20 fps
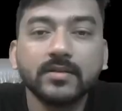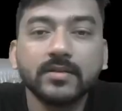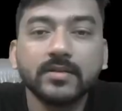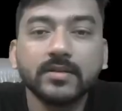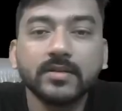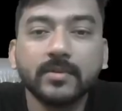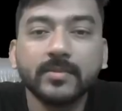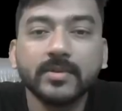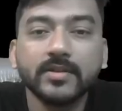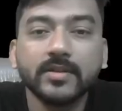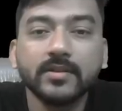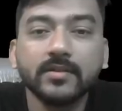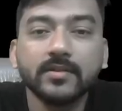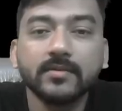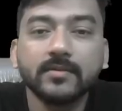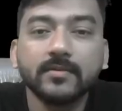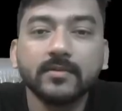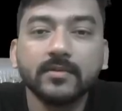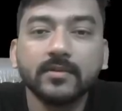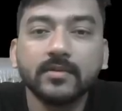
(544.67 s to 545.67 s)

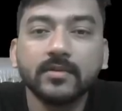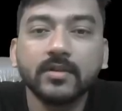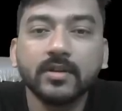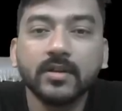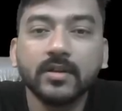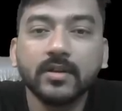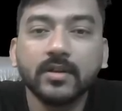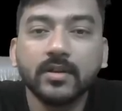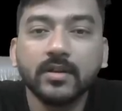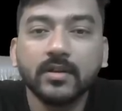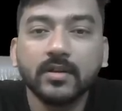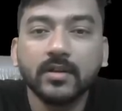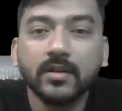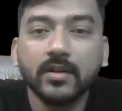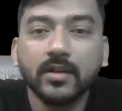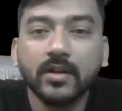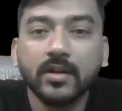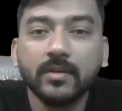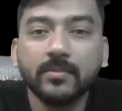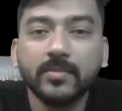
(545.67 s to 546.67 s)
summation
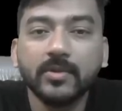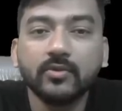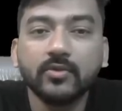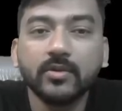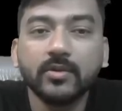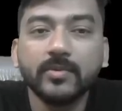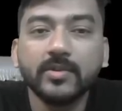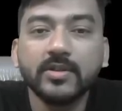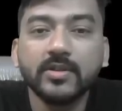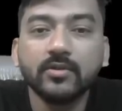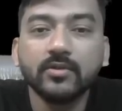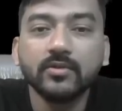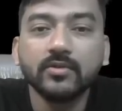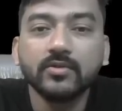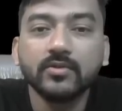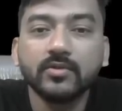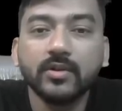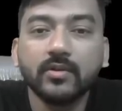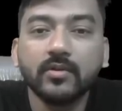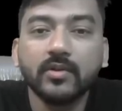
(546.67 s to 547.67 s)
b1 will be 0.
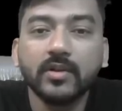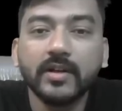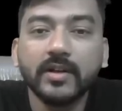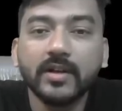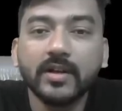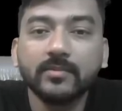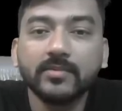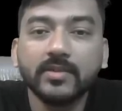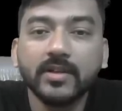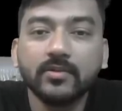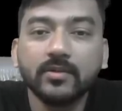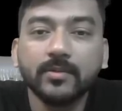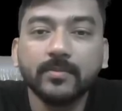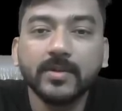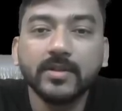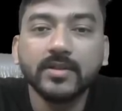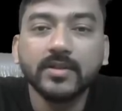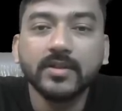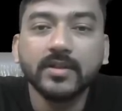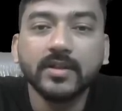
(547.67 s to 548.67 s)
So the only term that will
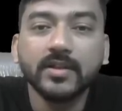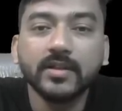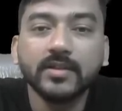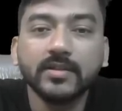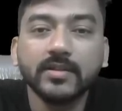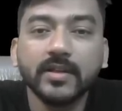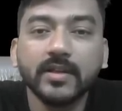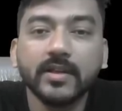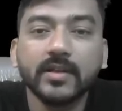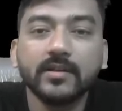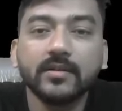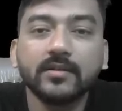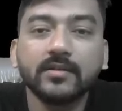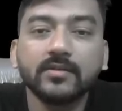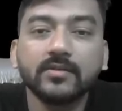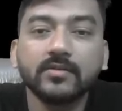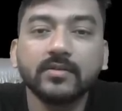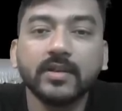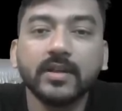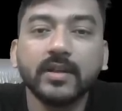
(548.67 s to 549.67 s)
present here is a.
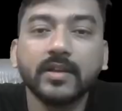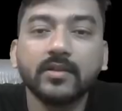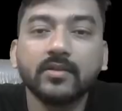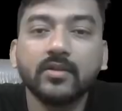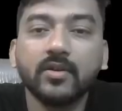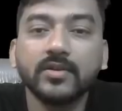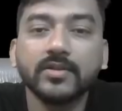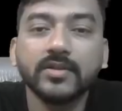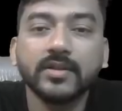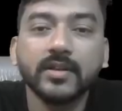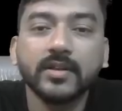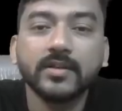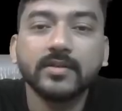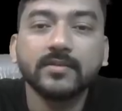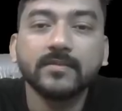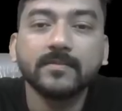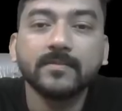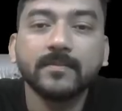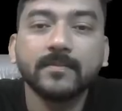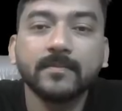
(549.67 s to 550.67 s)
So n cos
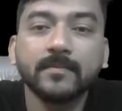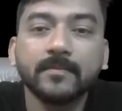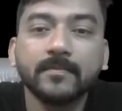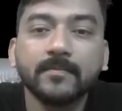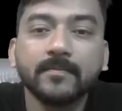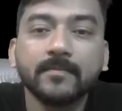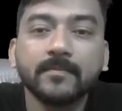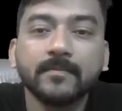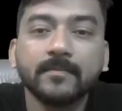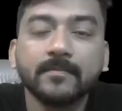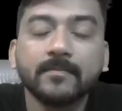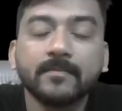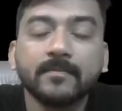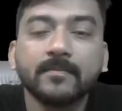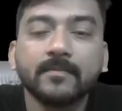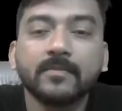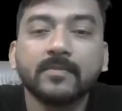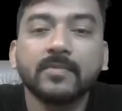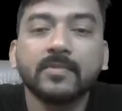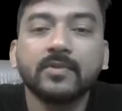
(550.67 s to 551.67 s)
nx.
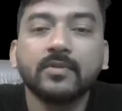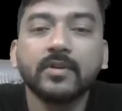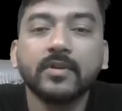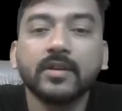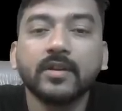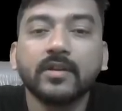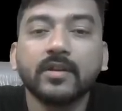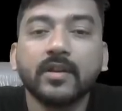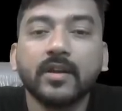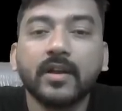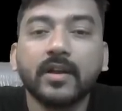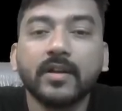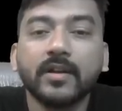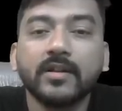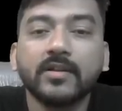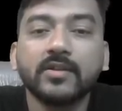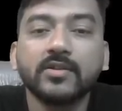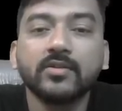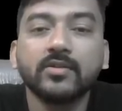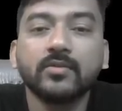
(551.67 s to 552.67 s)
Okay, and
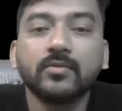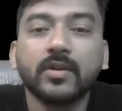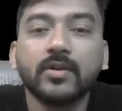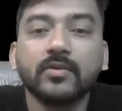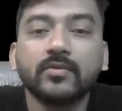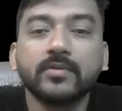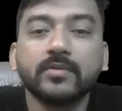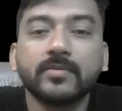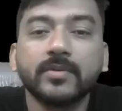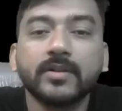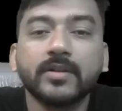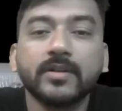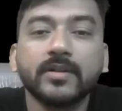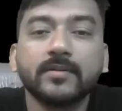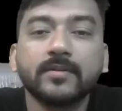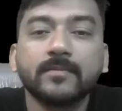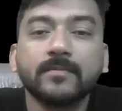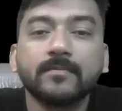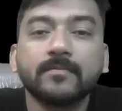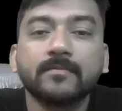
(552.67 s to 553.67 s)
n is equal to 1 to infinity.
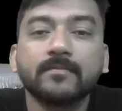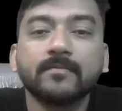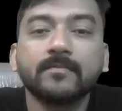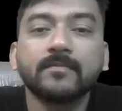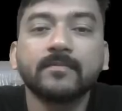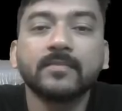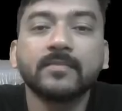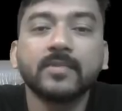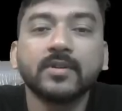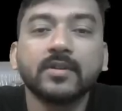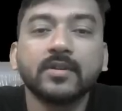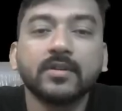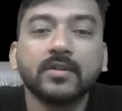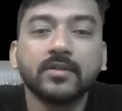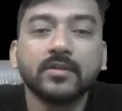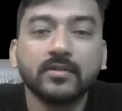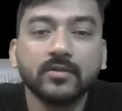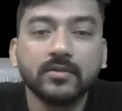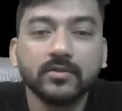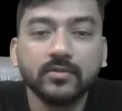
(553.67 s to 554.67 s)

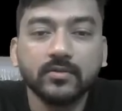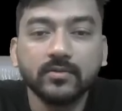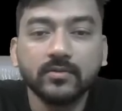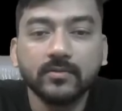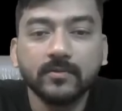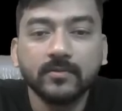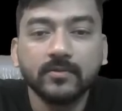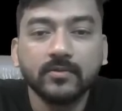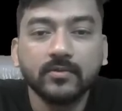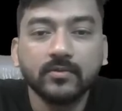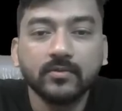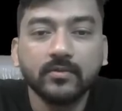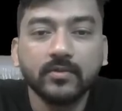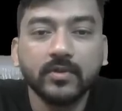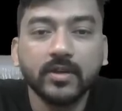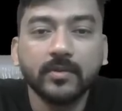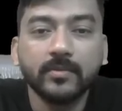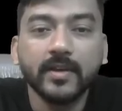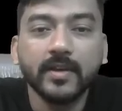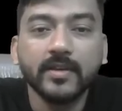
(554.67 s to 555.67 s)
So we
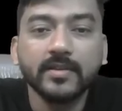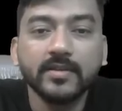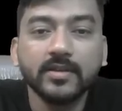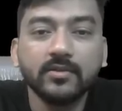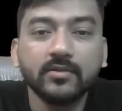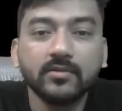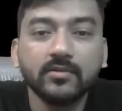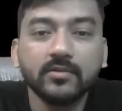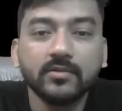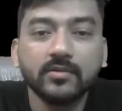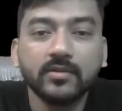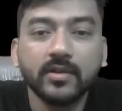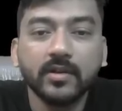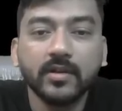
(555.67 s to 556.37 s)
have a0